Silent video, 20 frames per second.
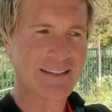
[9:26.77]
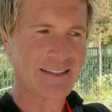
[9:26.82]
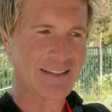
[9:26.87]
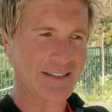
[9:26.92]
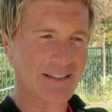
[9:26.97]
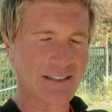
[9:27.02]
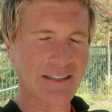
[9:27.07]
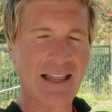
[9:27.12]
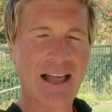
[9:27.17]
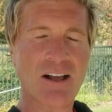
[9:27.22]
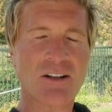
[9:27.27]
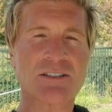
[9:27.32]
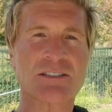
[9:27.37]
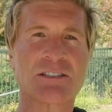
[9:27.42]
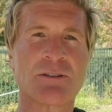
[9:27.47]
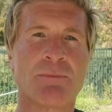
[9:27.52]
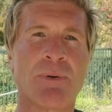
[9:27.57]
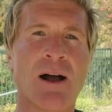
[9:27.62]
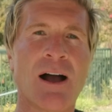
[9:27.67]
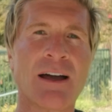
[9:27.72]
it allows
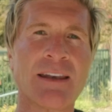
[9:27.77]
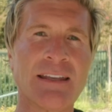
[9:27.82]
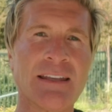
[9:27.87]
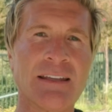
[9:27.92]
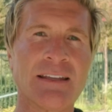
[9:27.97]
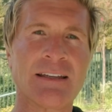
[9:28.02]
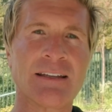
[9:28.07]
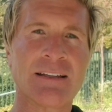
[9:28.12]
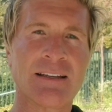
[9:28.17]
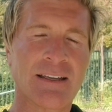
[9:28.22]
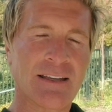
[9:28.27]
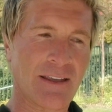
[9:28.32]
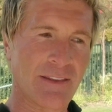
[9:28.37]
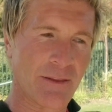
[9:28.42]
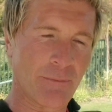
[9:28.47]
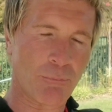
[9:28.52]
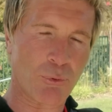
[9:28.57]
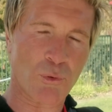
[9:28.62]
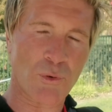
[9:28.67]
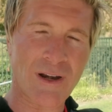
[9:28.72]
the body and
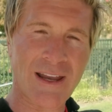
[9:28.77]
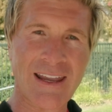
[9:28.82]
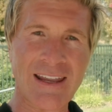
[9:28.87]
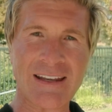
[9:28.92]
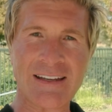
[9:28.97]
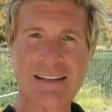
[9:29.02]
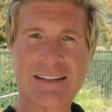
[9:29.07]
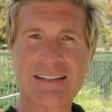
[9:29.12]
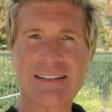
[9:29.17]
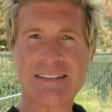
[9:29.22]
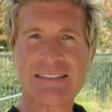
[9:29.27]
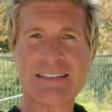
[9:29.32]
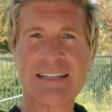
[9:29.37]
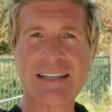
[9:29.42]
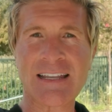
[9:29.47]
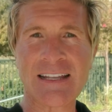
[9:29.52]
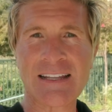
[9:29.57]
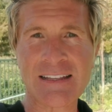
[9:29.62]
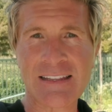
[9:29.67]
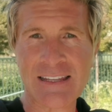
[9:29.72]
the brain to
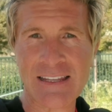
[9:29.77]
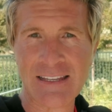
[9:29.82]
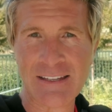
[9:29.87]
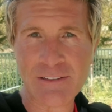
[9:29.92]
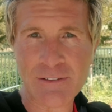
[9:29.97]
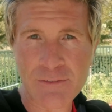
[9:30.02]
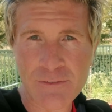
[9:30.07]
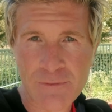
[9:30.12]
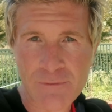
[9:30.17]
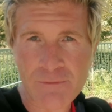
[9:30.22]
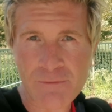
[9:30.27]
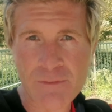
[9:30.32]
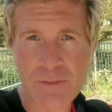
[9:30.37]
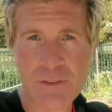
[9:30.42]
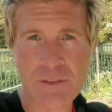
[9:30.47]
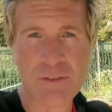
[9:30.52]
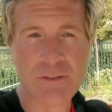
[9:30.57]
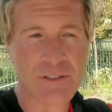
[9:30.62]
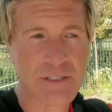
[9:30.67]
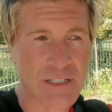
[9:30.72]

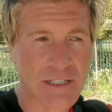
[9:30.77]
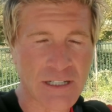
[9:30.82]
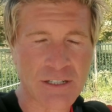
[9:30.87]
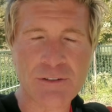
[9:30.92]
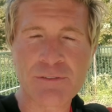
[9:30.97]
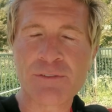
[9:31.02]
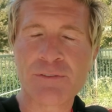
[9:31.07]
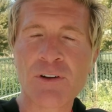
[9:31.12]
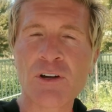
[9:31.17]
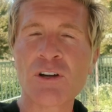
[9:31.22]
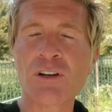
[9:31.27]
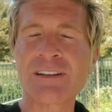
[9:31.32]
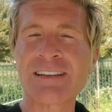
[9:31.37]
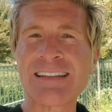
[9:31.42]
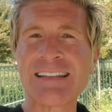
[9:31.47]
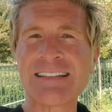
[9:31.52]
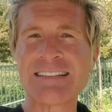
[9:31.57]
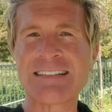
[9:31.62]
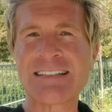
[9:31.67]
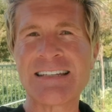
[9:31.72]
convert
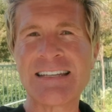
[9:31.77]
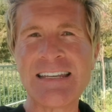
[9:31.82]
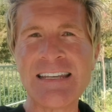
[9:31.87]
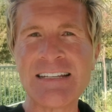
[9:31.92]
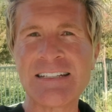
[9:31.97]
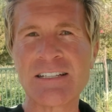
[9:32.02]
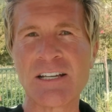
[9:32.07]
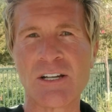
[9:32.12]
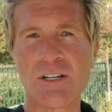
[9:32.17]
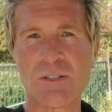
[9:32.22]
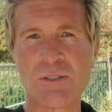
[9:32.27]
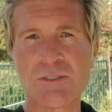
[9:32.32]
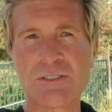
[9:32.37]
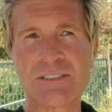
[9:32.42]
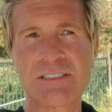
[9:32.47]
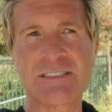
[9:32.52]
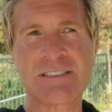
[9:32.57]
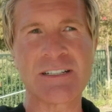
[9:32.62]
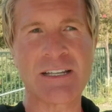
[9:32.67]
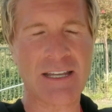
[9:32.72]
these
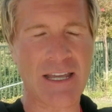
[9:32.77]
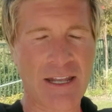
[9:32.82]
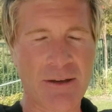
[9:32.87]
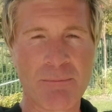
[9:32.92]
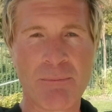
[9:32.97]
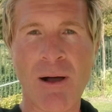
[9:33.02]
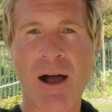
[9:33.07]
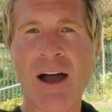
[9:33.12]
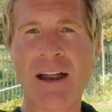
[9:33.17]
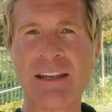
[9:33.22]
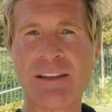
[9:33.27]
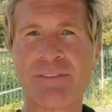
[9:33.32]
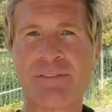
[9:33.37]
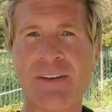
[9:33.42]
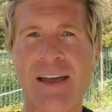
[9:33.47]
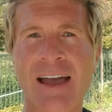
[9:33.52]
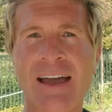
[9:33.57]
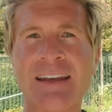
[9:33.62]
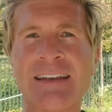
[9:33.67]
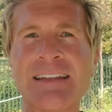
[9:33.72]
ketones and body
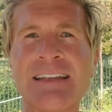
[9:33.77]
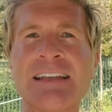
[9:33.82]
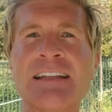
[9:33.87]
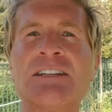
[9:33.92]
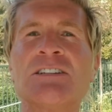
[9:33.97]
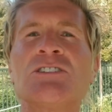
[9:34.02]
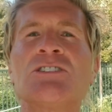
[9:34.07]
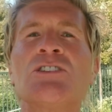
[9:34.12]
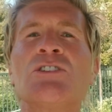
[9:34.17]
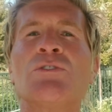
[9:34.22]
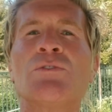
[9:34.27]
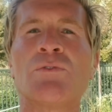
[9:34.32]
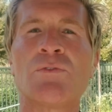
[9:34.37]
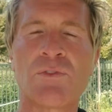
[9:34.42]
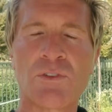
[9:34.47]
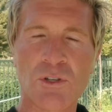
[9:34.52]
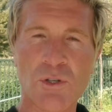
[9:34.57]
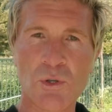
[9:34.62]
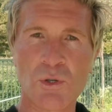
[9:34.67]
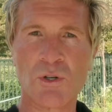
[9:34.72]
fat into
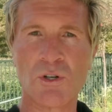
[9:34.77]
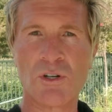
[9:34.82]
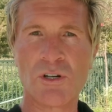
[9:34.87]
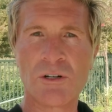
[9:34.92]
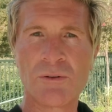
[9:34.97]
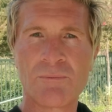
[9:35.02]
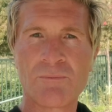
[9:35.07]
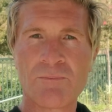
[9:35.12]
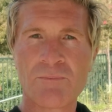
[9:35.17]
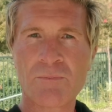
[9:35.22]
fuel,